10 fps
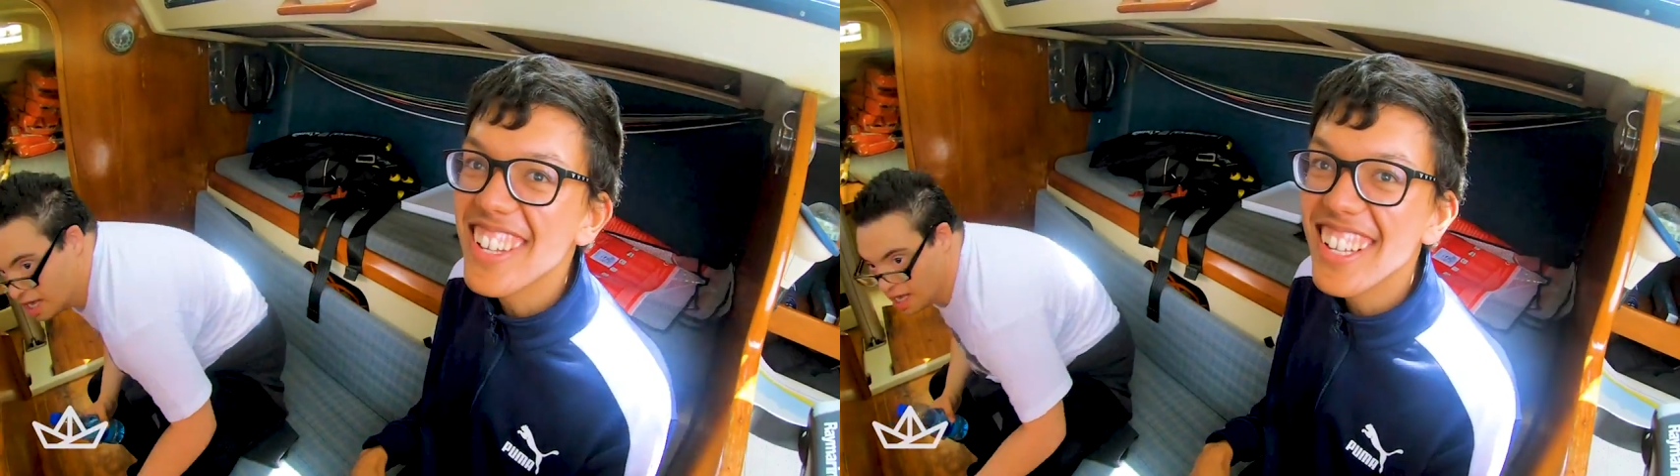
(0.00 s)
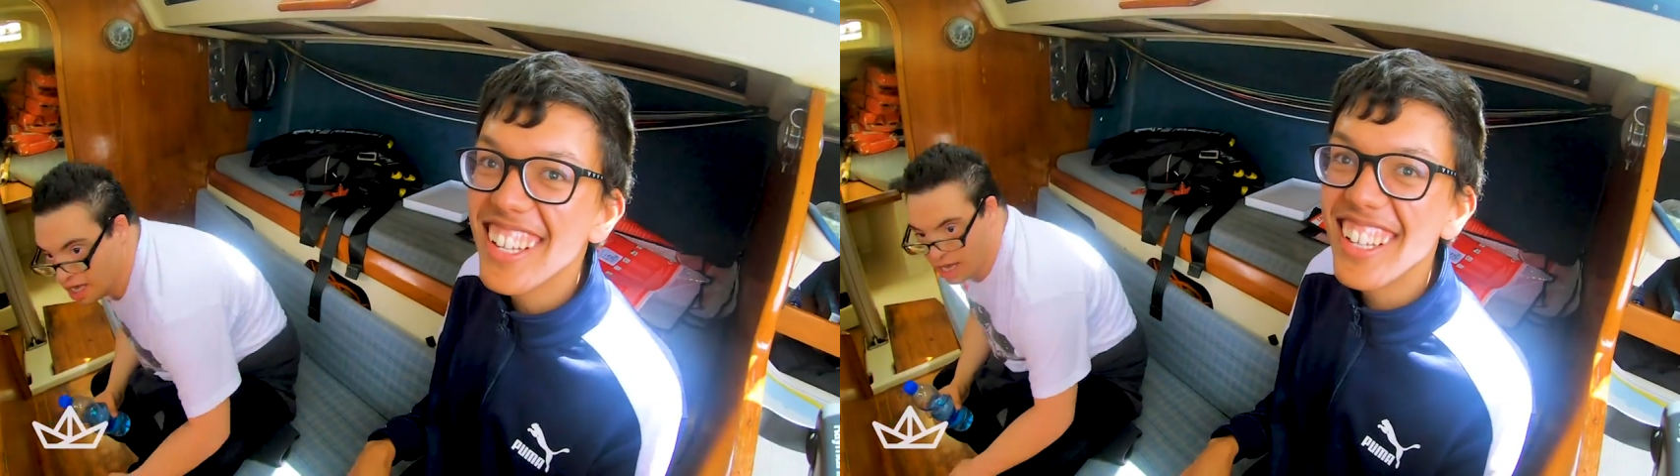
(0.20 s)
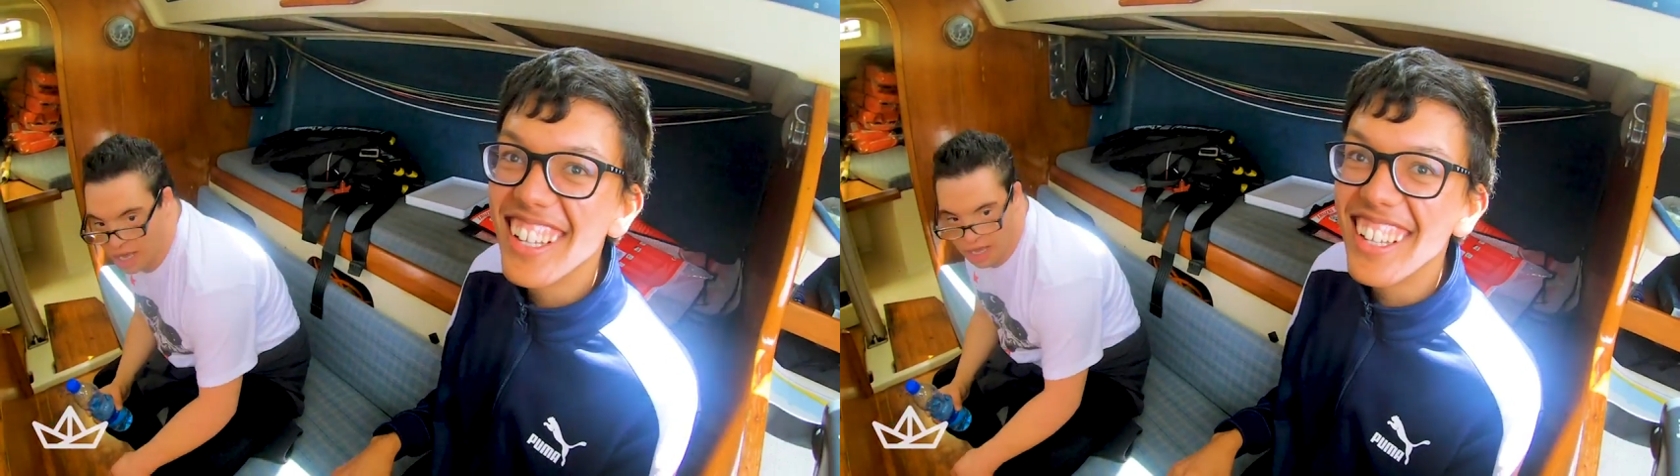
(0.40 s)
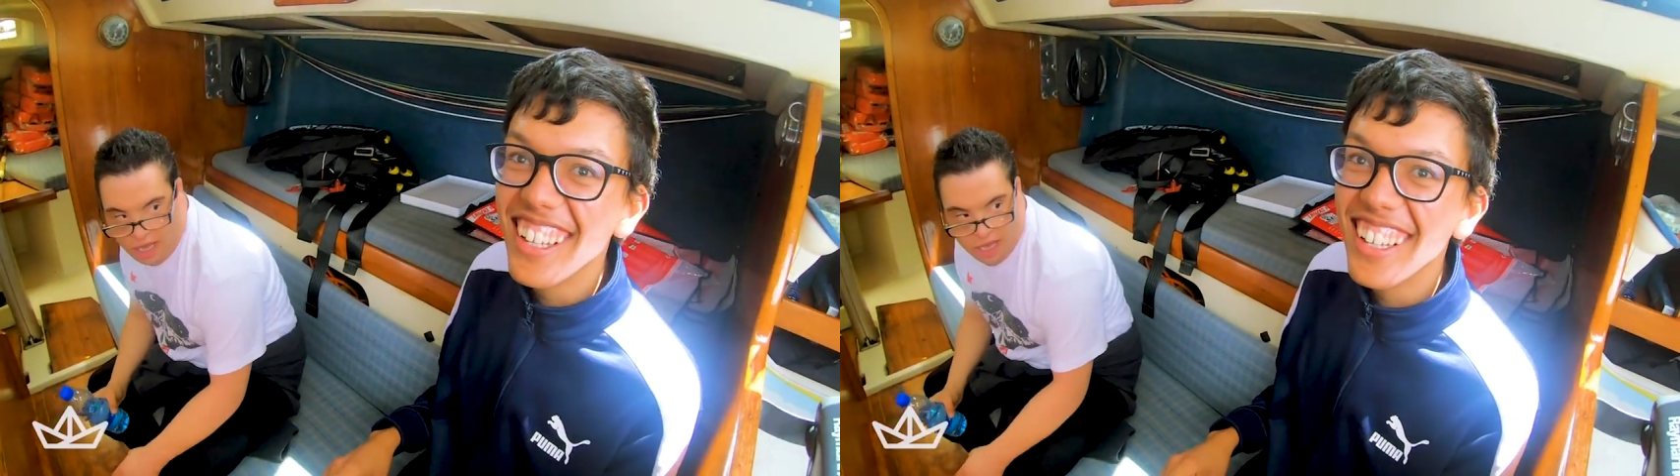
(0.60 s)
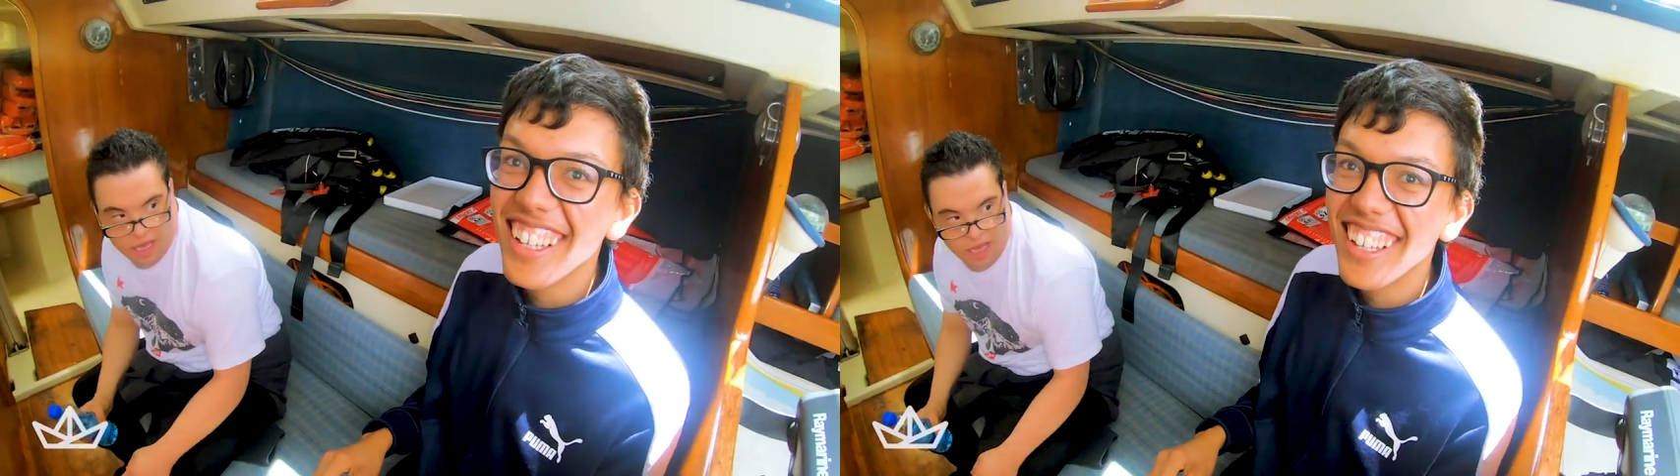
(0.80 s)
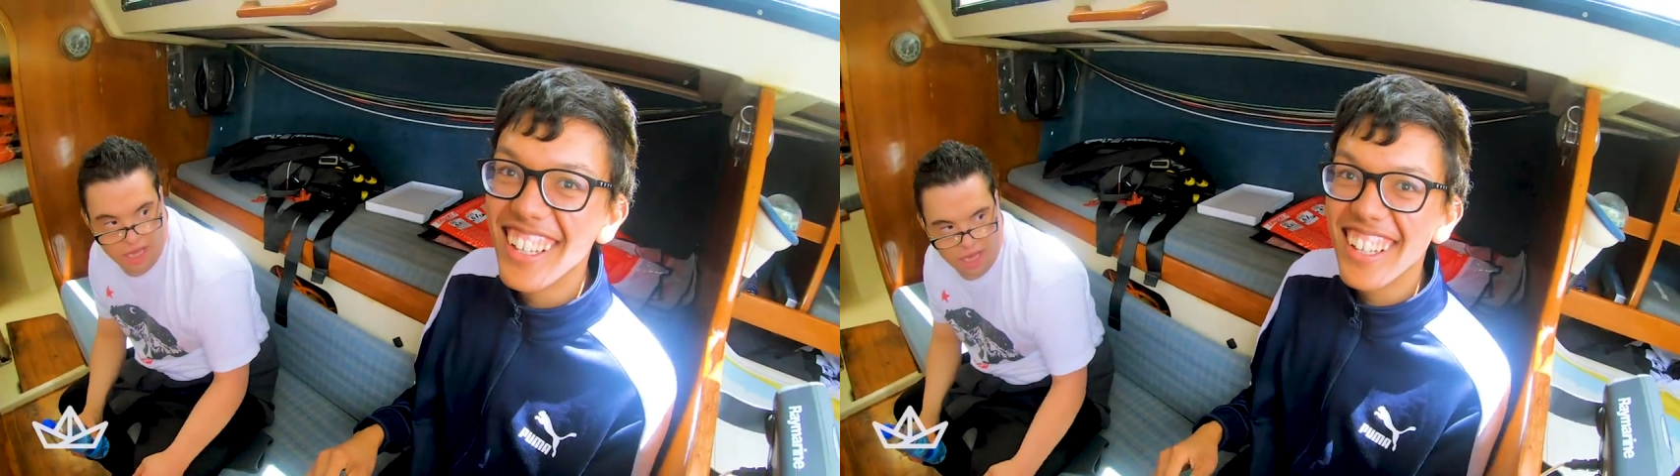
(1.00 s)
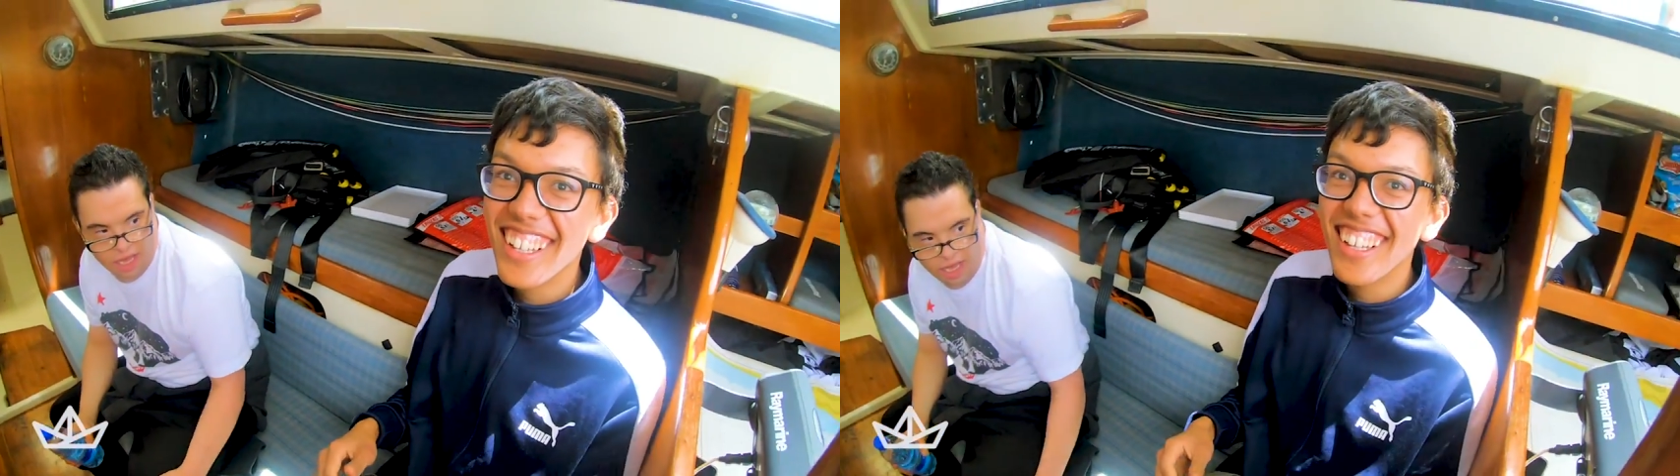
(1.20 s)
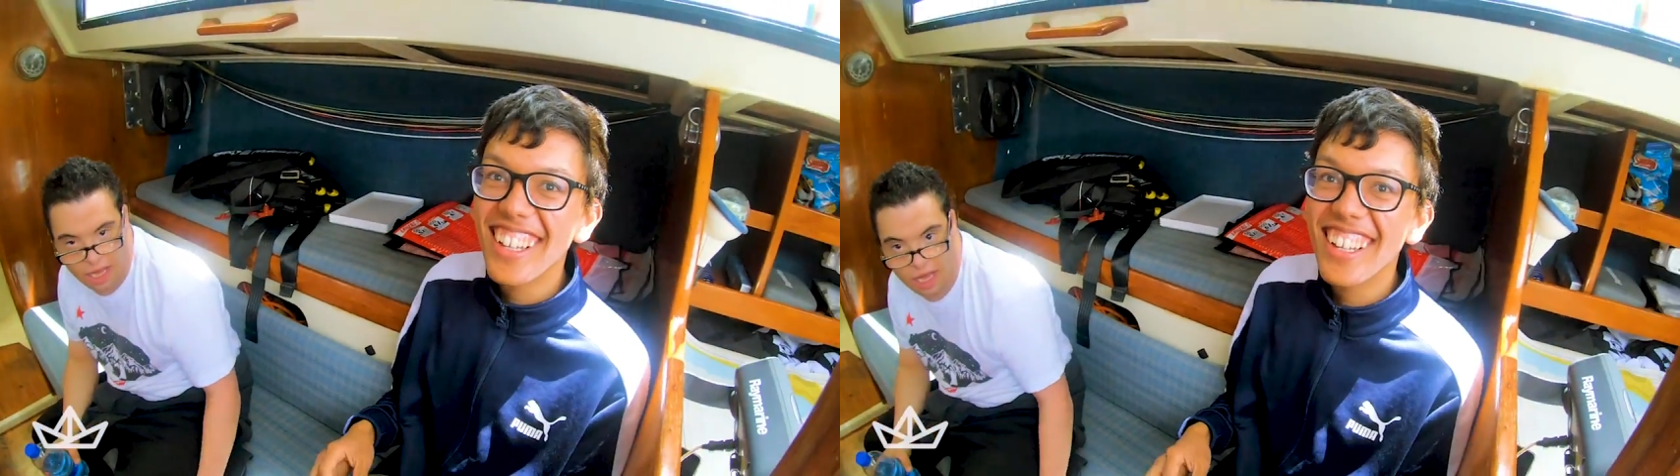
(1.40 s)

Anytime? No, you're